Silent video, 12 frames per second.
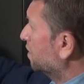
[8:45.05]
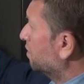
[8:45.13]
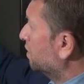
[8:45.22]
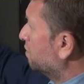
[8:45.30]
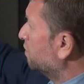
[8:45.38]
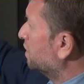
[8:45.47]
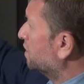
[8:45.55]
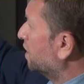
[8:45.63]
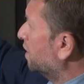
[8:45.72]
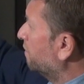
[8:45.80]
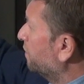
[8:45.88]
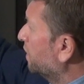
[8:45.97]
It means
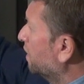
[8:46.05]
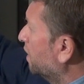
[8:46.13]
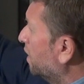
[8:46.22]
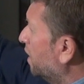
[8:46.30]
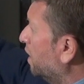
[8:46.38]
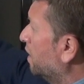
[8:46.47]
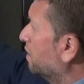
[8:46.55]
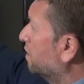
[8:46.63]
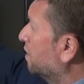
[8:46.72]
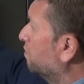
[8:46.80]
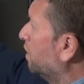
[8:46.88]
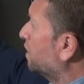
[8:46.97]
and
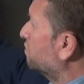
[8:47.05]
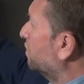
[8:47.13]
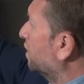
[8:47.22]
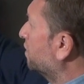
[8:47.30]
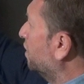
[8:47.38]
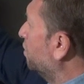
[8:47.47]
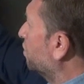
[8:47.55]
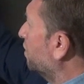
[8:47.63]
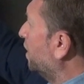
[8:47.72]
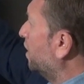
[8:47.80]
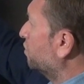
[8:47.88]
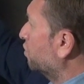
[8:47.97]
the Maxwell theory
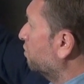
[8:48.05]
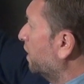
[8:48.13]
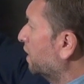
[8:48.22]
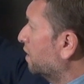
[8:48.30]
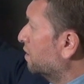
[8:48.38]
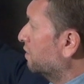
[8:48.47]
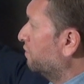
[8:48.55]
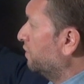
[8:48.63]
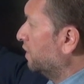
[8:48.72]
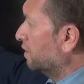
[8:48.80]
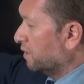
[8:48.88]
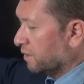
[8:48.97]
of electromagnetic
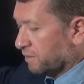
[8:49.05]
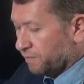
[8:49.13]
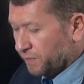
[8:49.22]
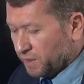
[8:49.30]
field.